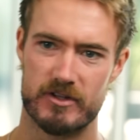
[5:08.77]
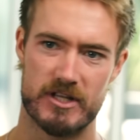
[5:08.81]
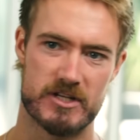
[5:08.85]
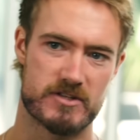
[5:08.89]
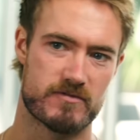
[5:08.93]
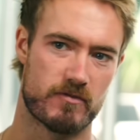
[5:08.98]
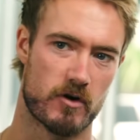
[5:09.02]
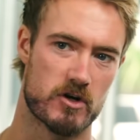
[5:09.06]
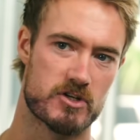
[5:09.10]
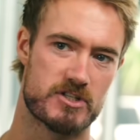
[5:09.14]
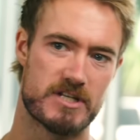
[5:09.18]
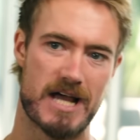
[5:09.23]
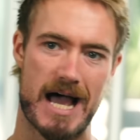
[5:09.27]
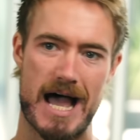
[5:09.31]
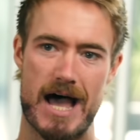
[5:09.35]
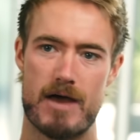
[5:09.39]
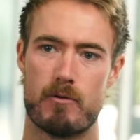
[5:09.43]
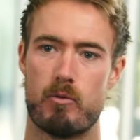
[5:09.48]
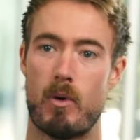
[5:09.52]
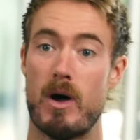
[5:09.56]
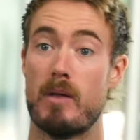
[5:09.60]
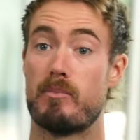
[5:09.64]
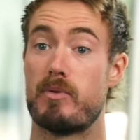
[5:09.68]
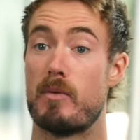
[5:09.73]
this firsthand
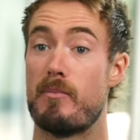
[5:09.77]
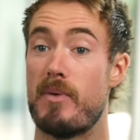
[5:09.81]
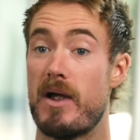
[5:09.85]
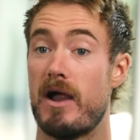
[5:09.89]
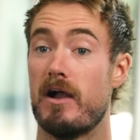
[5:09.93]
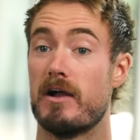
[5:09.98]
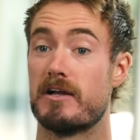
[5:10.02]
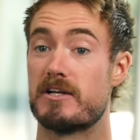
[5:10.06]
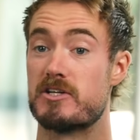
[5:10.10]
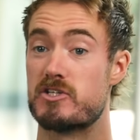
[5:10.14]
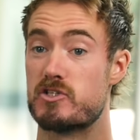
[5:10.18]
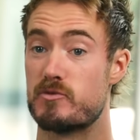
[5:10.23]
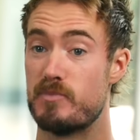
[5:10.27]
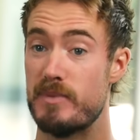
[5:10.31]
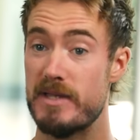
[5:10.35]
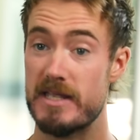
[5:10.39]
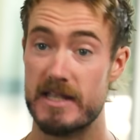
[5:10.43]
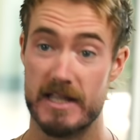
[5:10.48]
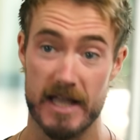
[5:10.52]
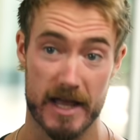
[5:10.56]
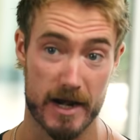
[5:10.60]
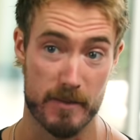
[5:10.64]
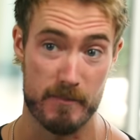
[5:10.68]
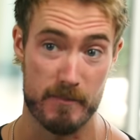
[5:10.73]
while preparing to
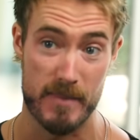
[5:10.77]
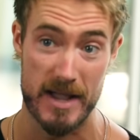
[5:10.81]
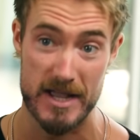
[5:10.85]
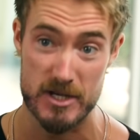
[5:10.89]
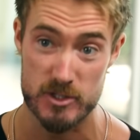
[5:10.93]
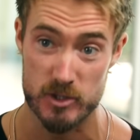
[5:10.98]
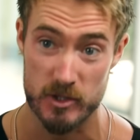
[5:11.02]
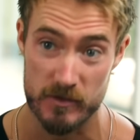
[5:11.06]
speak at a major